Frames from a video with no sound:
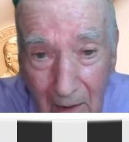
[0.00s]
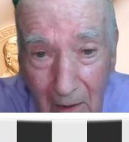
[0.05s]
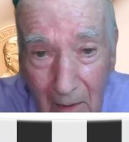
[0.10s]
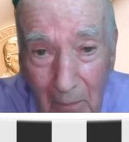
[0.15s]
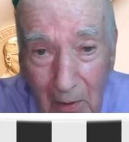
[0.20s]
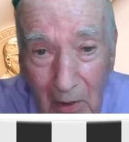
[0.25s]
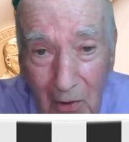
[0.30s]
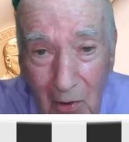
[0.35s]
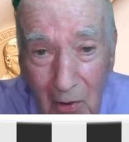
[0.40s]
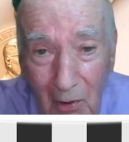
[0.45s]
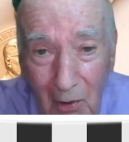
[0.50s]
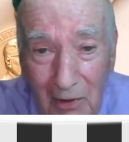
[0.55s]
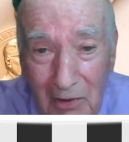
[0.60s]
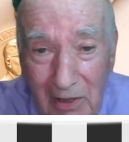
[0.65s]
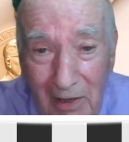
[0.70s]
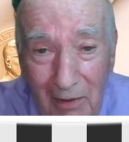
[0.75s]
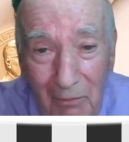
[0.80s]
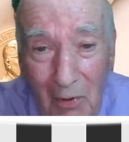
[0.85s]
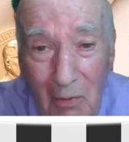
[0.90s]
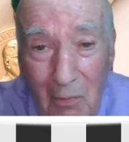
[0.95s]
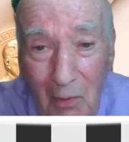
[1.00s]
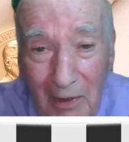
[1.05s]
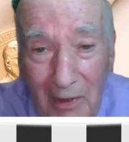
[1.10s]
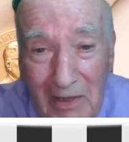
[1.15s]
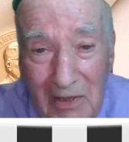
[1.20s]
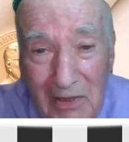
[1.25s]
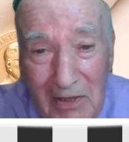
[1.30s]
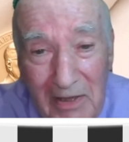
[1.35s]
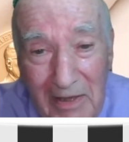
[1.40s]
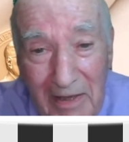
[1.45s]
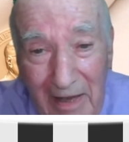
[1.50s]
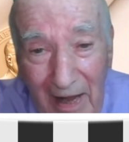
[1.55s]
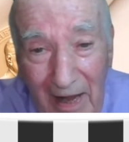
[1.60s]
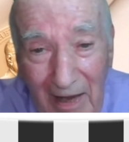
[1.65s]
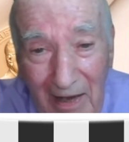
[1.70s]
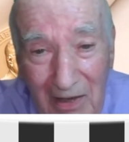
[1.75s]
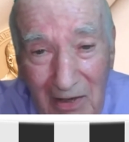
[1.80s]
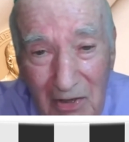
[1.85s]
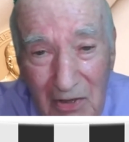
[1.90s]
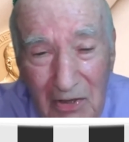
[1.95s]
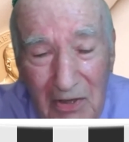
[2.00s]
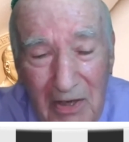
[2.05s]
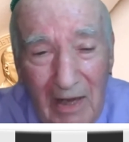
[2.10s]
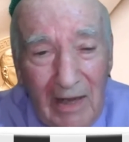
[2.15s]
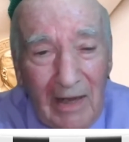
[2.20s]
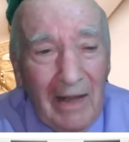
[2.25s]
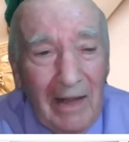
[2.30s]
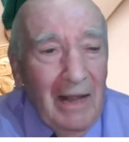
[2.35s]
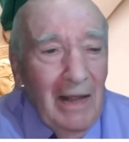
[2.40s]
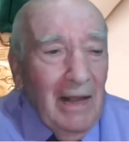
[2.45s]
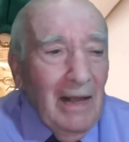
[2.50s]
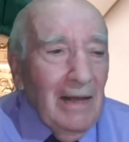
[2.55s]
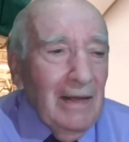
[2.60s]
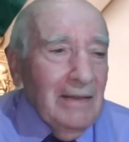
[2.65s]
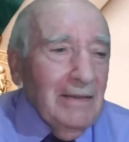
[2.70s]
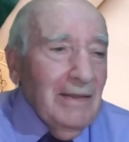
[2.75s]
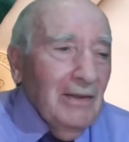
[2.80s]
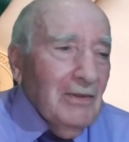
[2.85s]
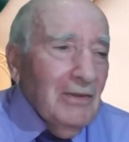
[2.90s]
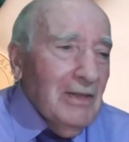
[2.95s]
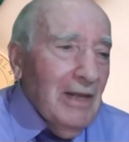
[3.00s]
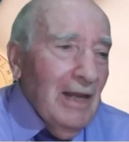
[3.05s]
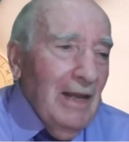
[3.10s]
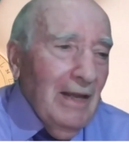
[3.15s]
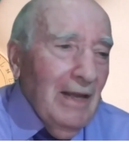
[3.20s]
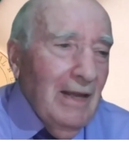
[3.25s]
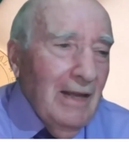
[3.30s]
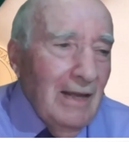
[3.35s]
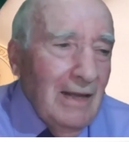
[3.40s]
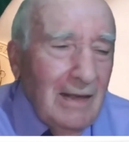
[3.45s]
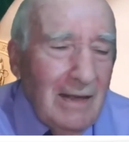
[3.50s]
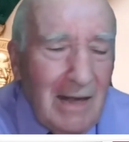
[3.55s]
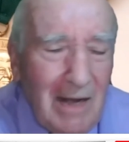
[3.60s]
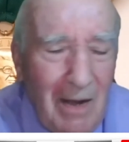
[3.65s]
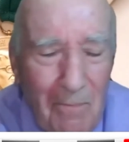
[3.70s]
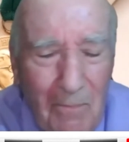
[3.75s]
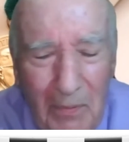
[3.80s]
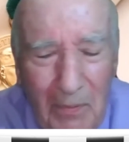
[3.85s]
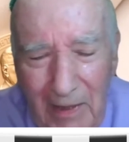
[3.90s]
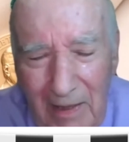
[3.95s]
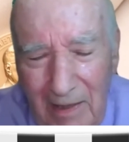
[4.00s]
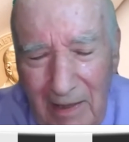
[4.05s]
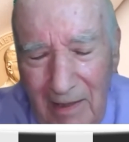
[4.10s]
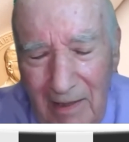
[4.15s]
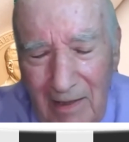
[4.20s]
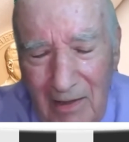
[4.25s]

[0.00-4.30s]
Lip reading: because everyone is engaged. There's a company